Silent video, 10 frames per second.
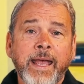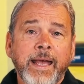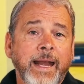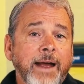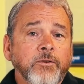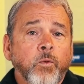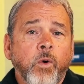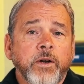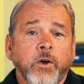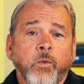And I have to
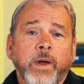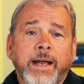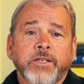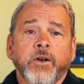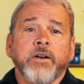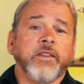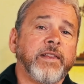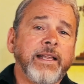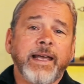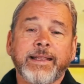wonder when I start to
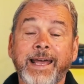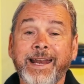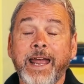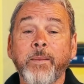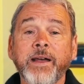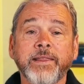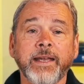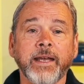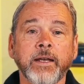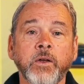think like that, am I
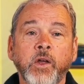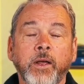thinking